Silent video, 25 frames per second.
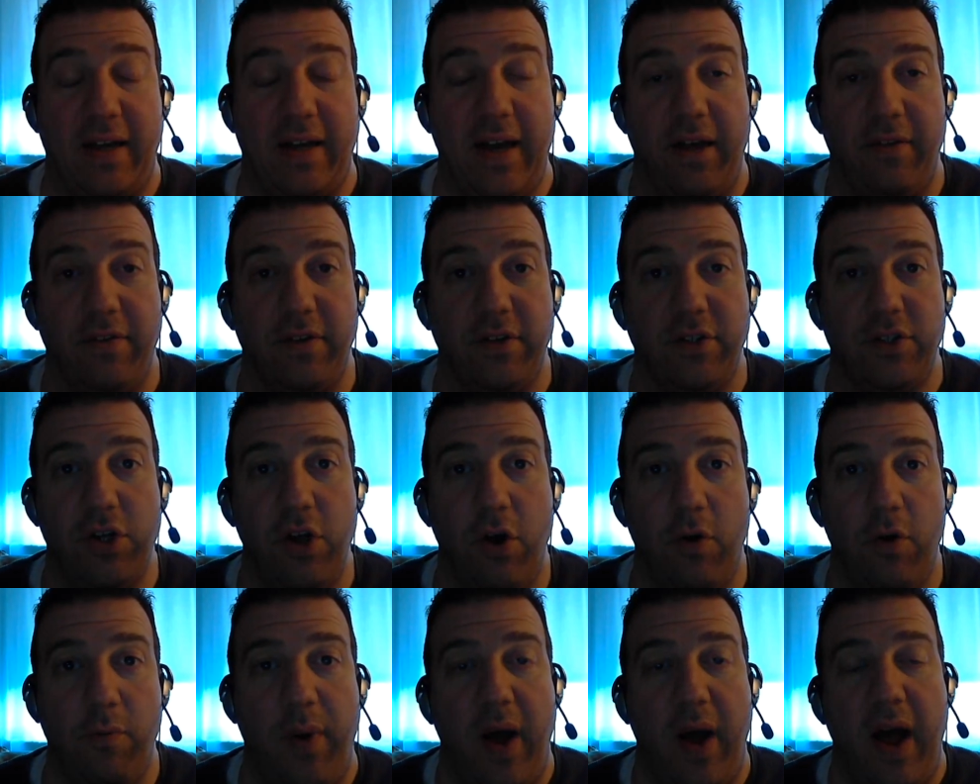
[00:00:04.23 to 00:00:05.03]
Now, there's
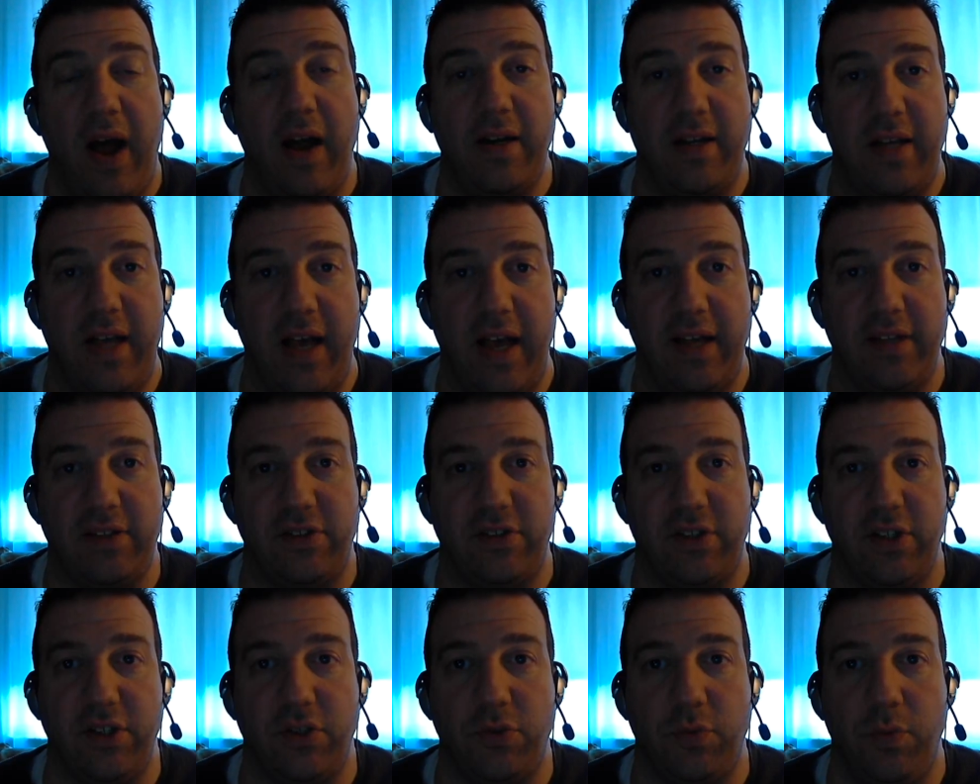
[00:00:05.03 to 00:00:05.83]
no podcast
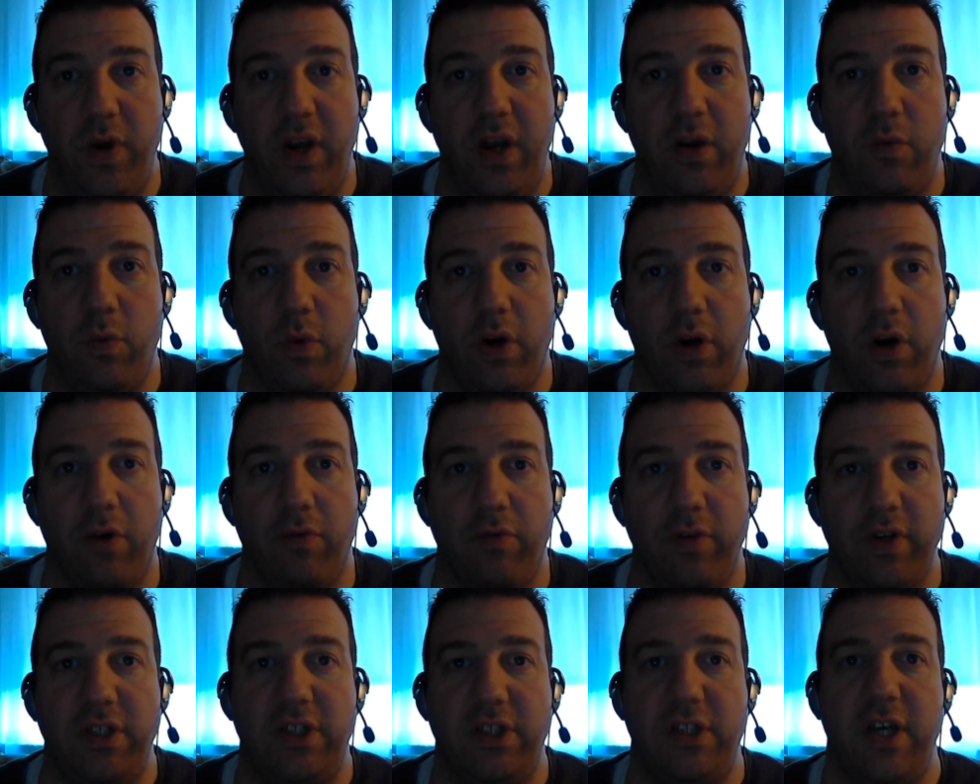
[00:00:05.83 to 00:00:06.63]
this week. We're going to
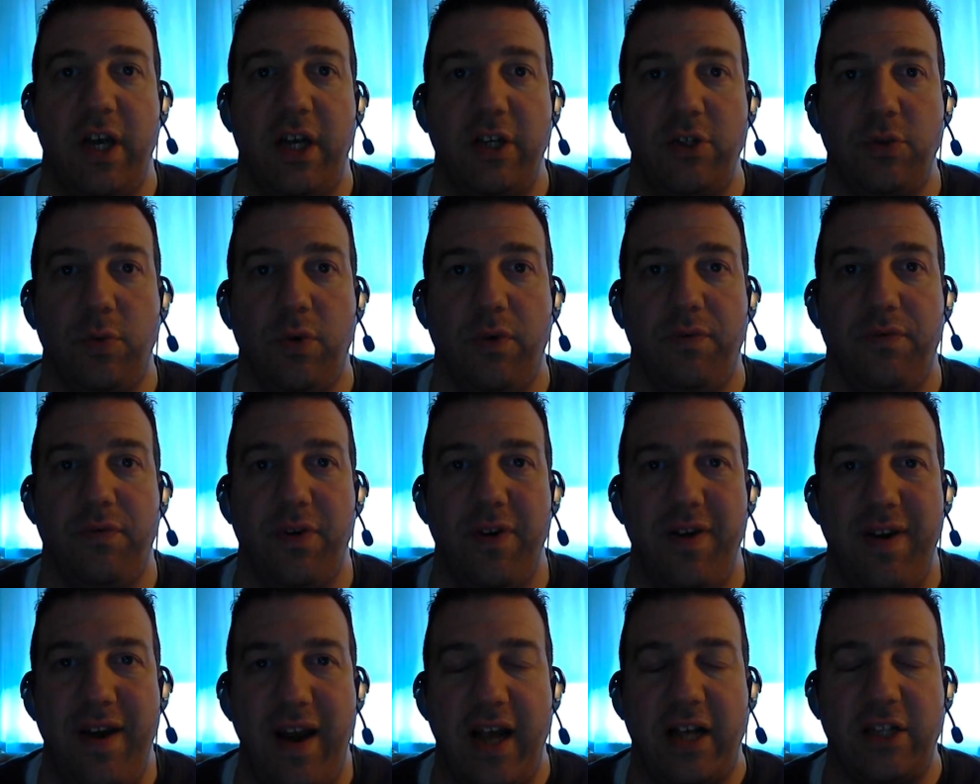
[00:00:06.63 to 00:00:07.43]
reschedule for
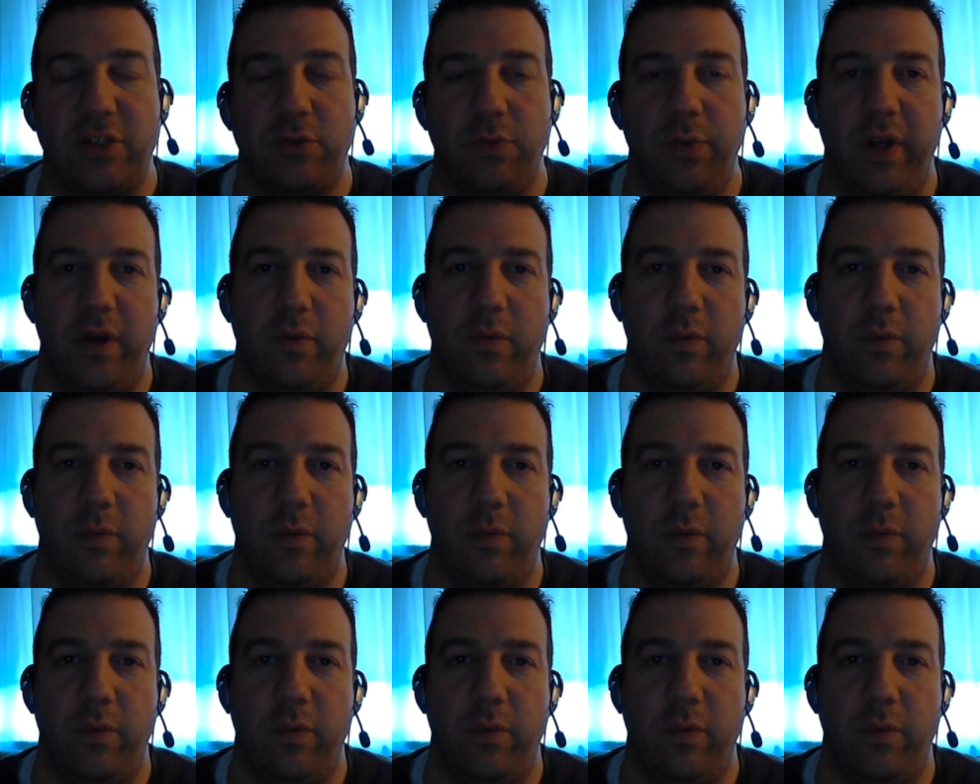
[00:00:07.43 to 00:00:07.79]
next week.